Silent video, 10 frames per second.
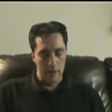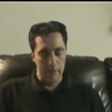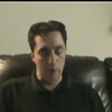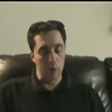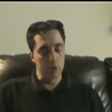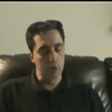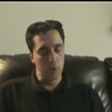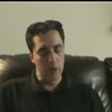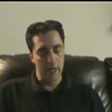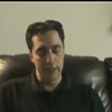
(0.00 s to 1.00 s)
There are
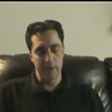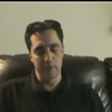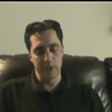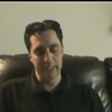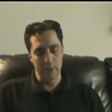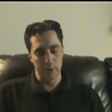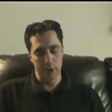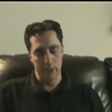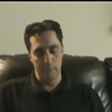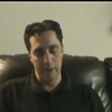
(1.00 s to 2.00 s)
two kinds of
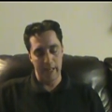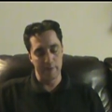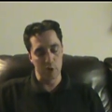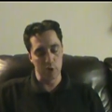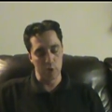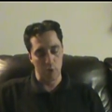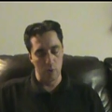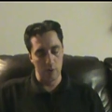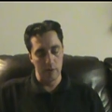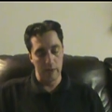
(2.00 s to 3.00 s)
seership, that of the
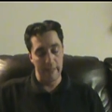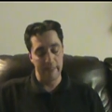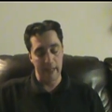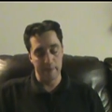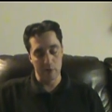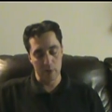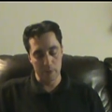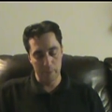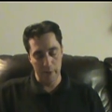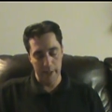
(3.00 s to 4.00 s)
soul and that of the
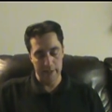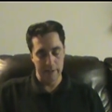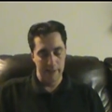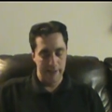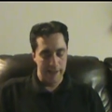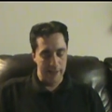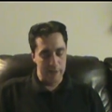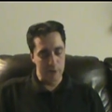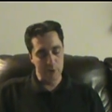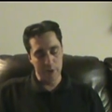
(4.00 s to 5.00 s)
spirit.
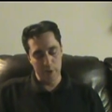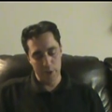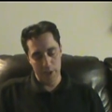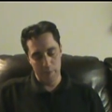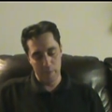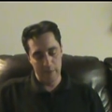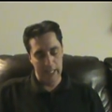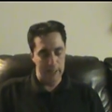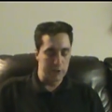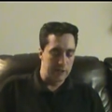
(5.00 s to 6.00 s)
The seership of
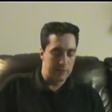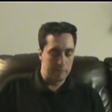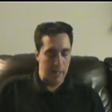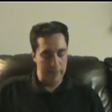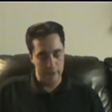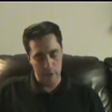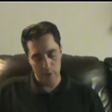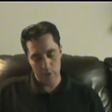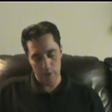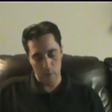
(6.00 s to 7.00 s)
the ancient
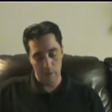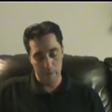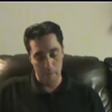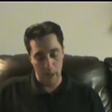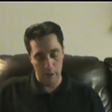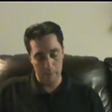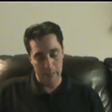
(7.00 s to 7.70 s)
Pythonists or of the modern